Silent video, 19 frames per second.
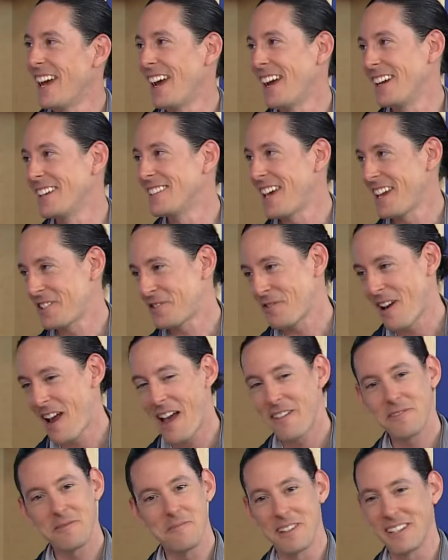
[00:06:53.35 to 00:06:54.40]
Good to see you. Thanks for
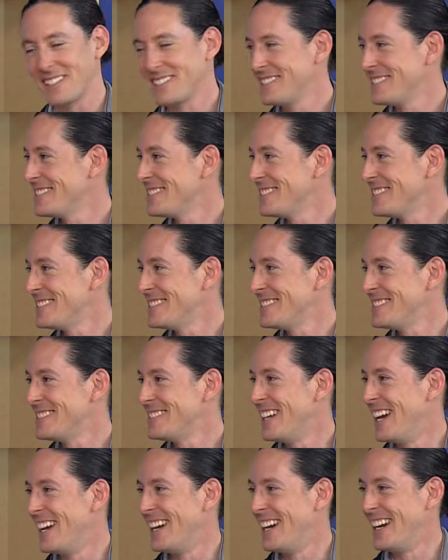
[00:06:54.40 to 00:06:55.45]
having me.
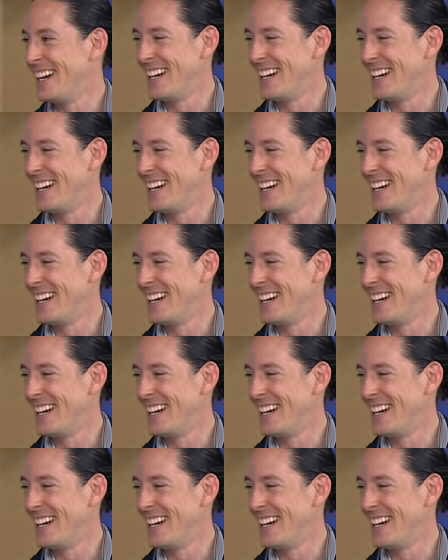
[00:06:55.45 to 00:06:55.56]
Awesome.